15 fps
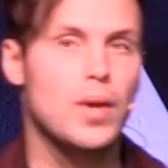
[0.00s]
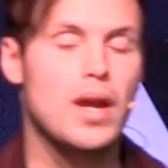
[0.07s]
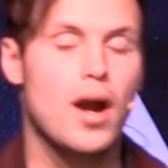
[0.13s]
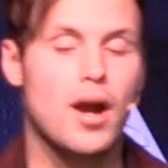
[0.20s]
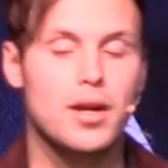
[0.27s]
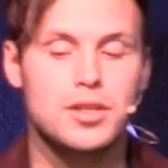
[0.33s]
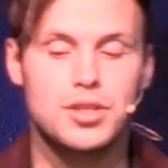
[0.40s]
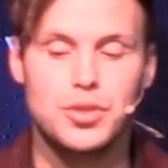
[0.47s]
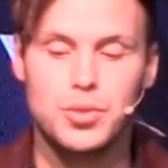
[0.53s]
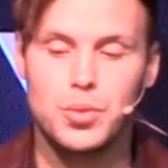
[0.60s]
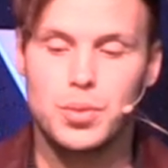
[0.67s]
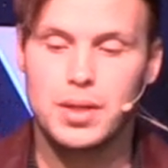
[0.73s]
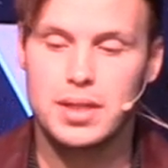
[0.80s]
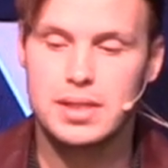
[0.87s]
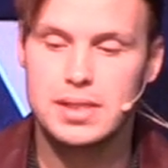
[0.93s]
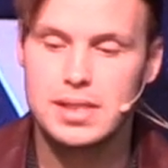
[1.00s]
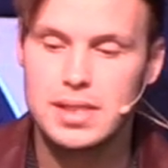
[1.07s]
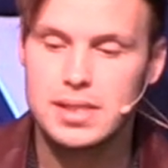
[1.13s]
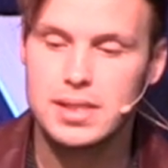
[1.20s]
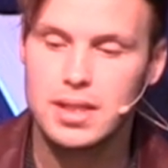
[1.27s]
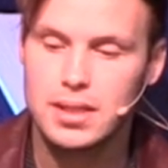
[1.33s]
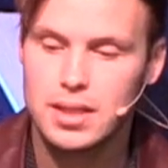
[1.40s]
We are to
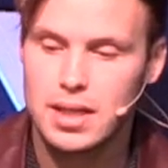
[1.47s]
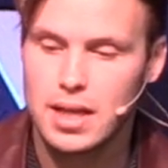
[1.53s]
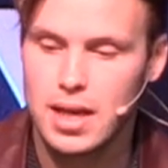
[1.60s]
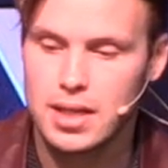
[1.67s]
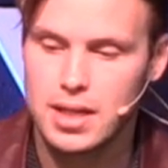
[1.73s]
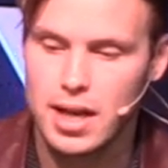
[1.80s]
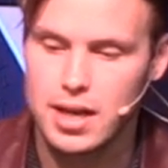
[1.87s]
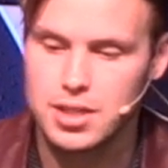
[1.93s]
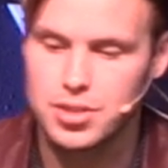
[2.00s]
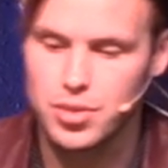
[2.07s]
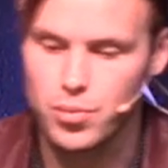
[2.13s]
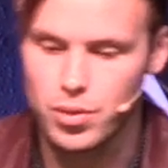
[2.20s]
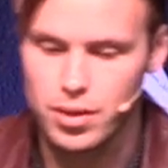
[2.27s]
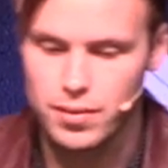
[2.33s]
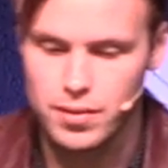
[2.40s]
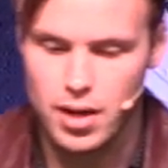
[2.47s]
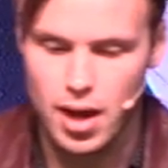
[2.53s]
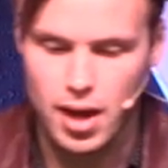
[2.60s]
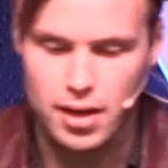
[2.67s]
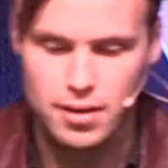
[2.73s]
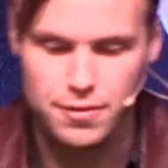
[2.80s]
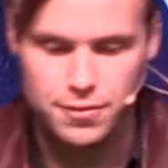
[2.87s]
consistently engage the Word of
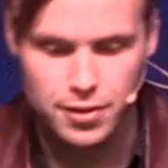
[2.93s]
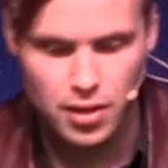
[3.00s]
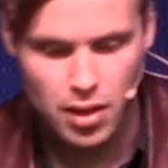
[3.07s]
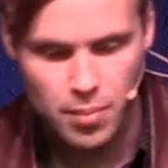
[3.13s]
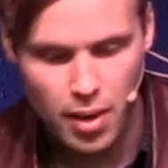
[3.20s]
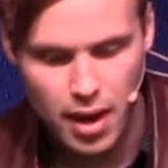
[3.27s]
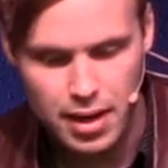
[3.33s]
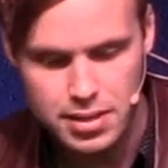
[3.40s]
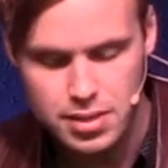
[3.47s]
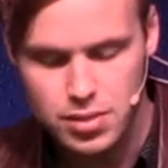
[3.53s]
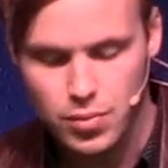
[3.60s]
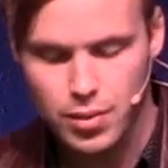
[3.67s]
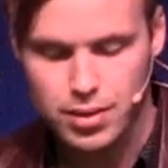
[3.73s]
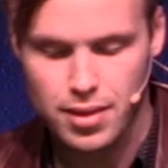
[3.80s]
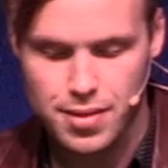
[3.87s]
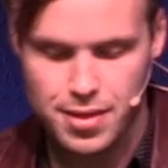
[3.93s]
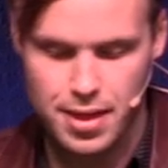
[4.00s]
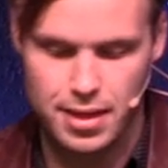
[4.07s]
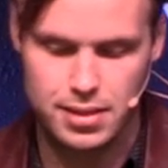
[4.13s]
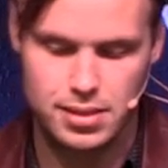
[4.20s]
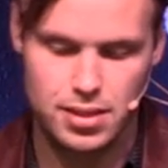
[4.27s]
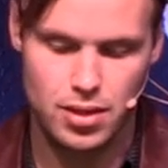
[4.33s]
God and fill our minds with the
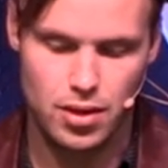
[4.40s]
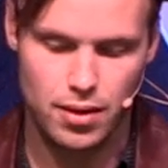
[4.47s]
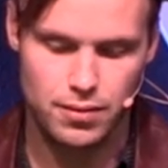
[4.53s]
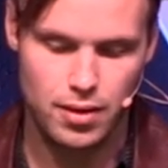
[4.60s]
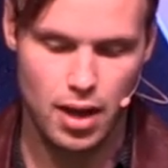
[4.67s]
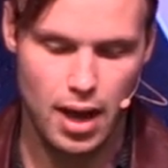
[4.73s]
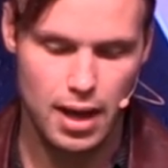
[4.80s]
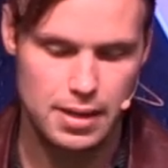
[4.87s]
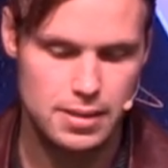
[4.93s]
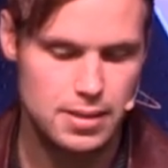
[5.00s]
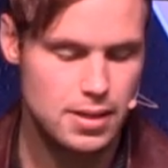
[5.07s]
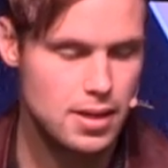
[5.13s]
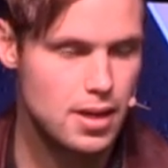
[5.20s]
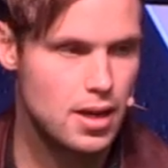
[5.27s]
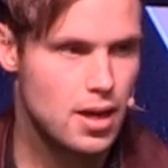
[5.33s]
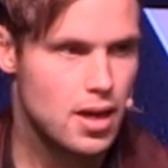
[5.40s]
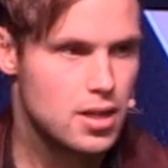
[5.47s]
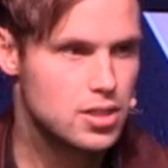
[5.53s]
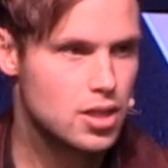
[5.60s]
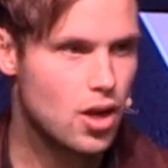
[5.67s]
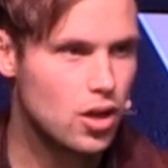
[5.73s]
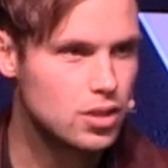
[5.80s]
things that are of God,
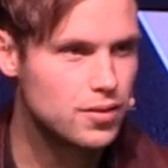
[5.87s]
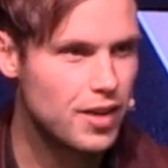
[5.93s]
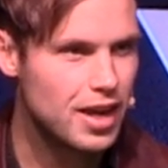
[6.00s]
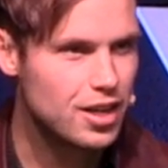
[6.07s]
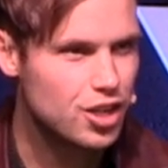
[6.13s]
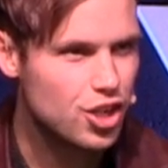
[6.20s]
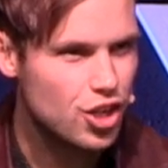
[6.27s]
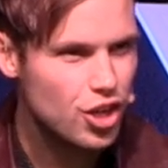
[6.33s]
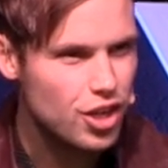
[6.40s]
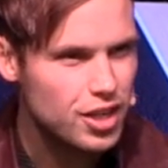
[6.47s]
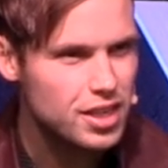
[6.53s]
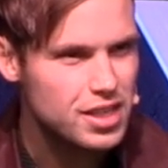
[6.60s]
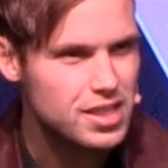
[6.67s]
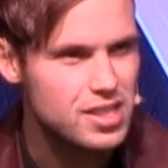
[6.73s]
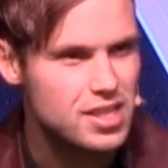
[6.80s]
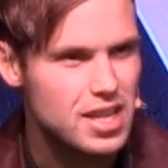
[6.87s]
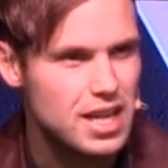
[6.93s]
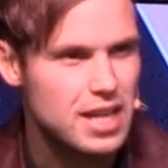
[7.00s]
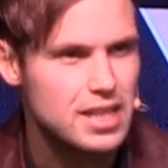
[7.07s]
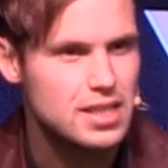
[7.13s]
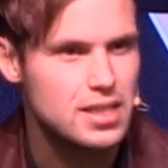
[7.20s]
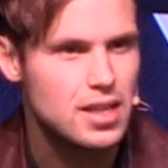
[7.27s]
to cultivate good
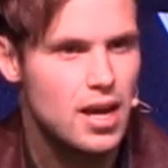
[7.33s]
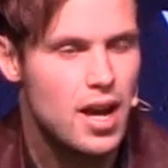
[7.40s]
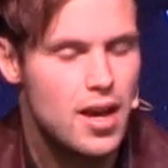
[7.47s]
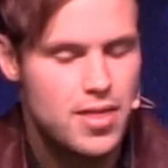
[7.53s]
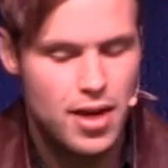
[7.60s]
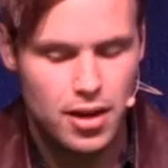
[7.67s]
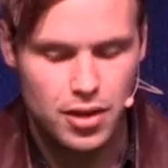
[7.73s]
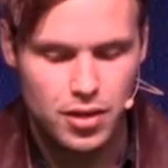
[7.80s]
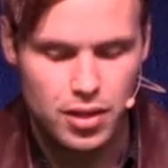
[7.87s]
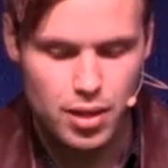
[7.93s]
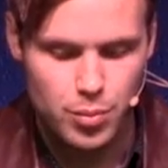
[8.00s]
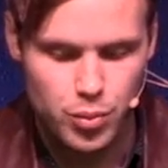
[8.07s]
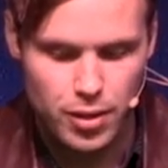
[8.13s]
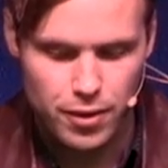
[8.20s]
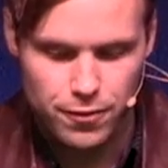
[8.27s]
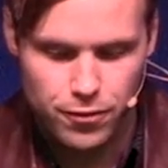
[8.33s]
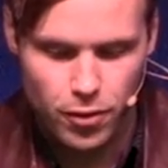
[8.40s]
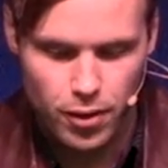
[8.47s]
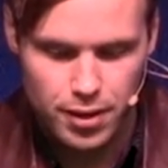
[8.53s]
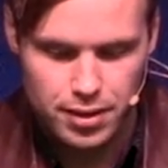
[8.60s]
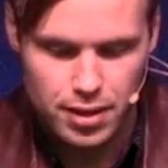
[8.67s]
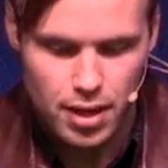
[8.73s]
seeds that are going to bring
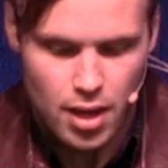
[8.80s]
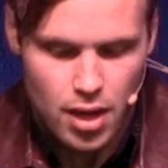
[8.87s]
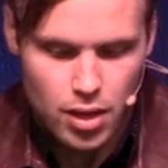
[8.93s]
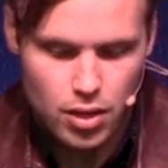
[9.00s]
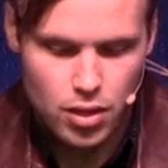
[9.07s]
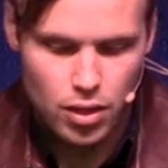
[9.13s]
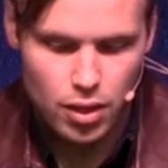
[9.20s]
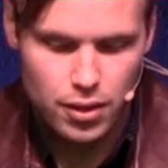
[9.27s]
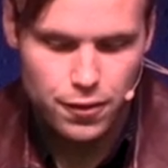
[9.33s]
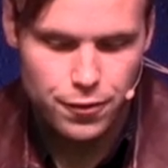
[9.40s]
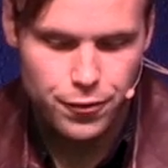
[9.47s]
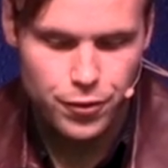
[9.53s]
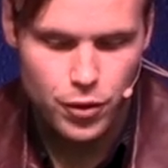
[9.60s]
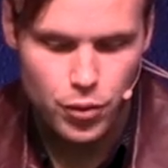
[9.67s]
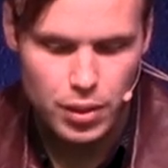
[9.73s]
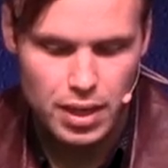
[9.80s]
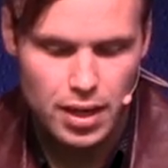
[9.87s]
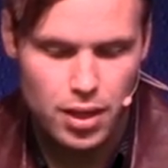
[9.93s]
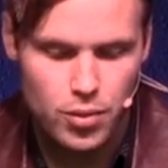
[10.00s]
forth good fruit.